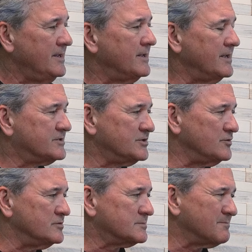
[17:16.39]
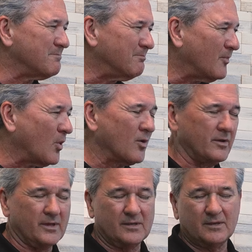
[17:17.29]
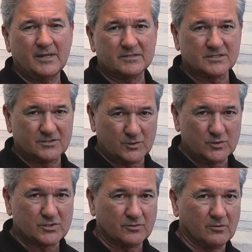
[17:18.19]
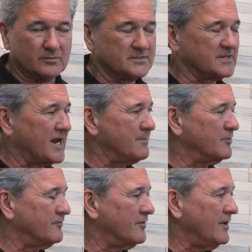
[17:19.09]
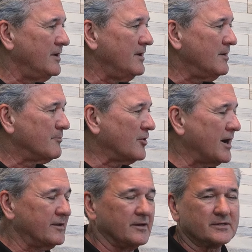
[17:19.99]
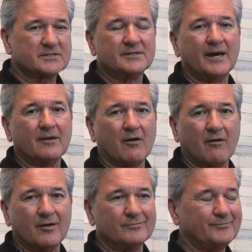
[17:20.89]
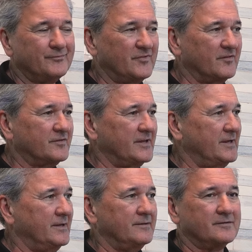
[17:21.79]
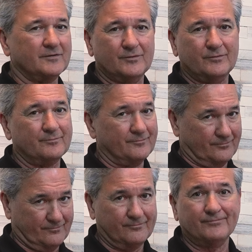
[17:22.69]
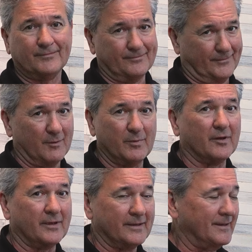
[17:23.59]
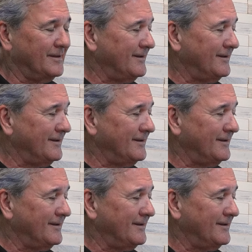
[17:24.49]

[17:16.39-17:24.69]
It's used more in institutional type of products that are 15 to a billion.